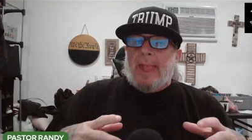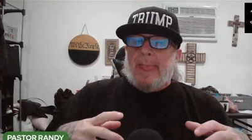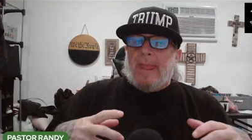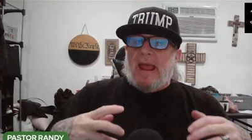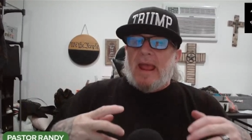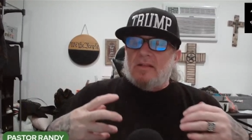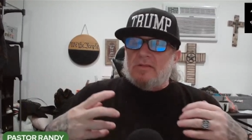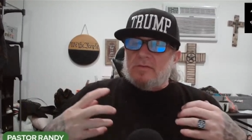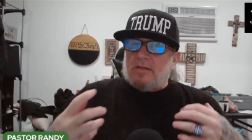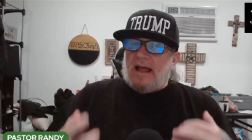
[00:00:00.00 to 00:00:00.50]

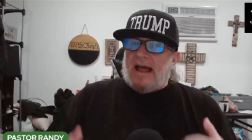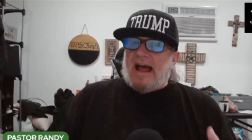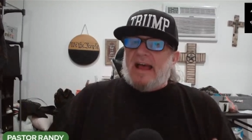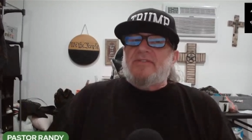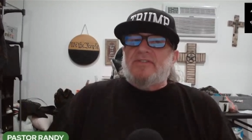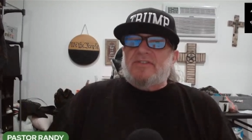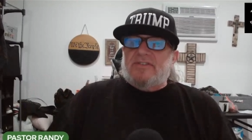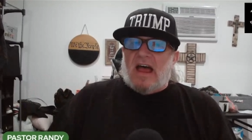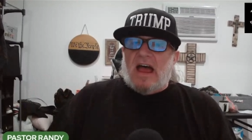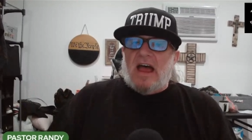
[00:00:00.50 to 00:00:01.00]
a
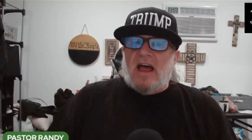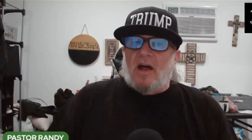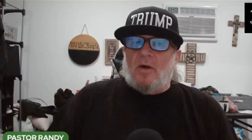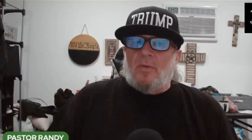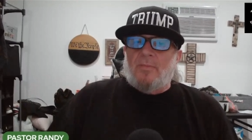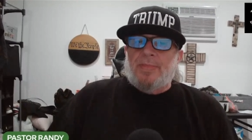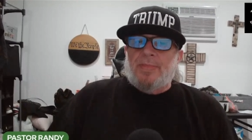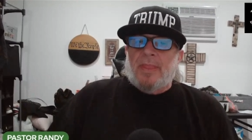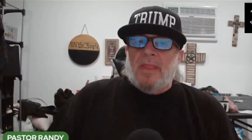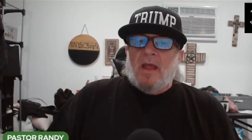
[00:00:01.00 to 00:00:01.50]

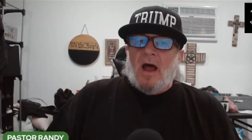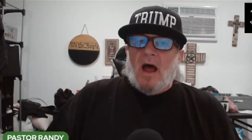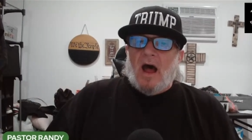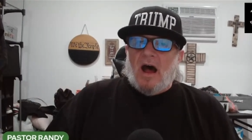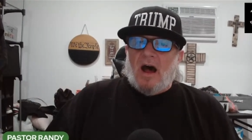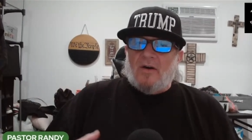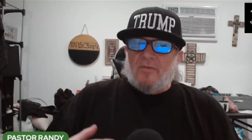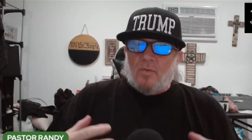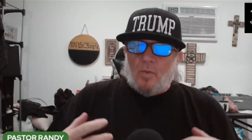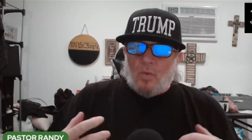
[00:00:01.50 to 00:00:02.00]
lifestyle
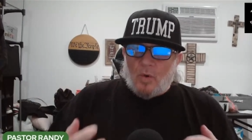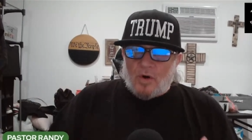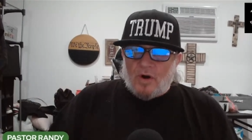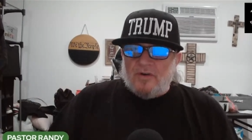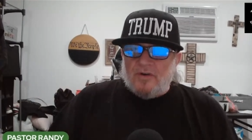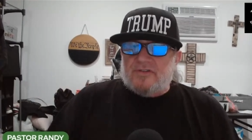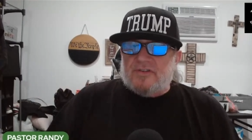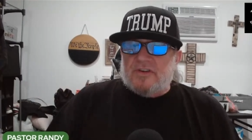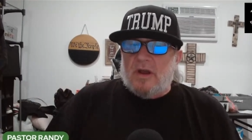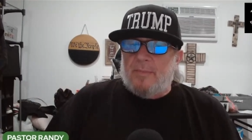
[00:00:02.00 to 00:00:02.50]
of
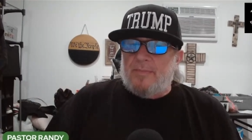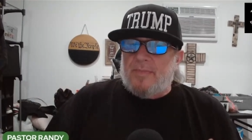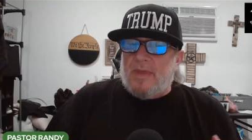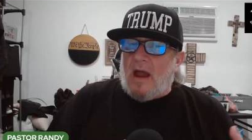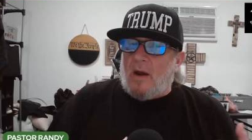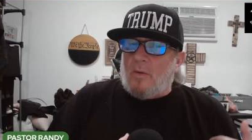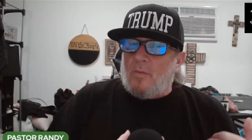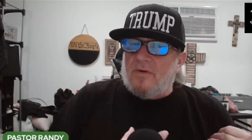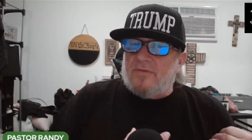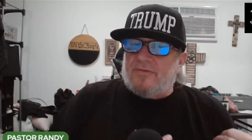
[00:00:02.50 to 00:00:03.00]
worship
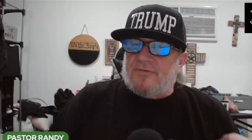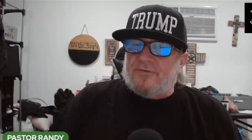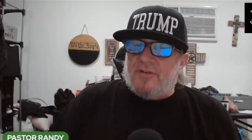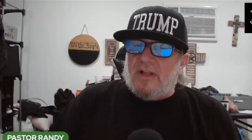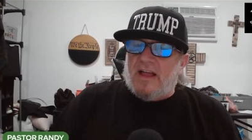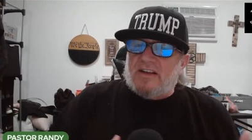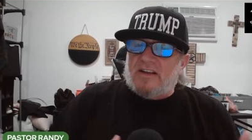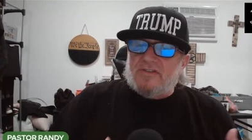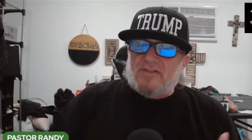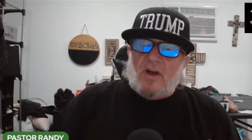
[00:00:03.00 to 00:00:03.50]
that
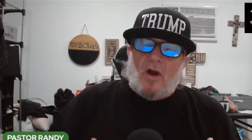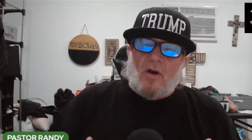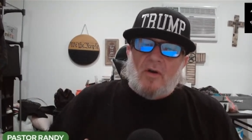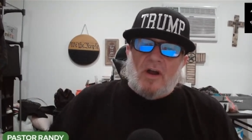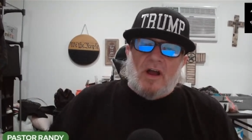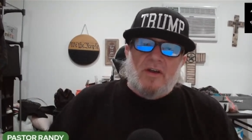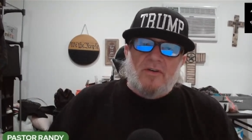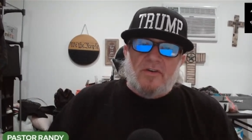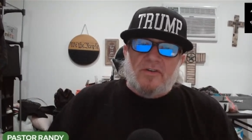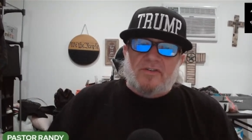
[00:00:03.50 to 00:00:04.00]
reflects our
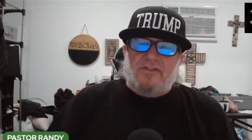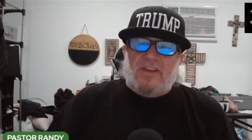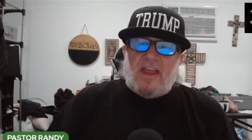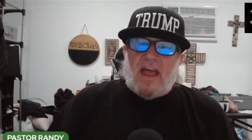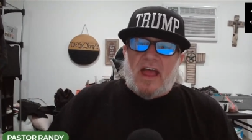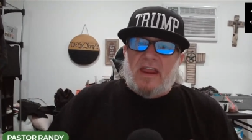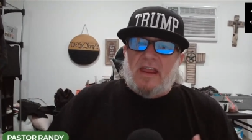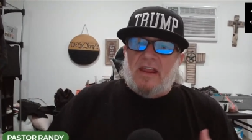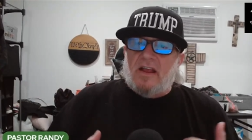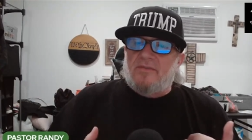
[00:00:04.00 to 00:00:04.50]

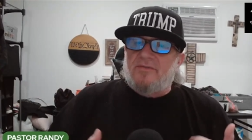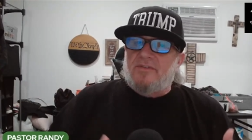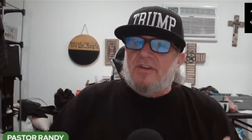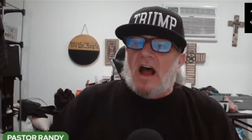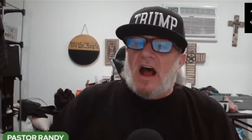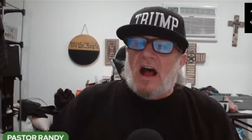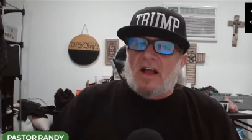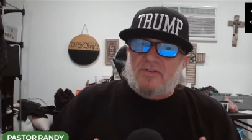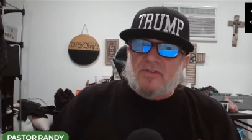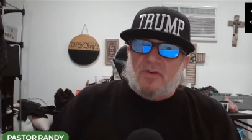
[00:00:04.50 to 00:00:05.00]
understanding of
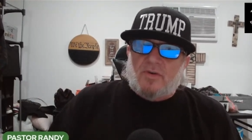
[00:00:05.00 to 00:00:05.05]
god's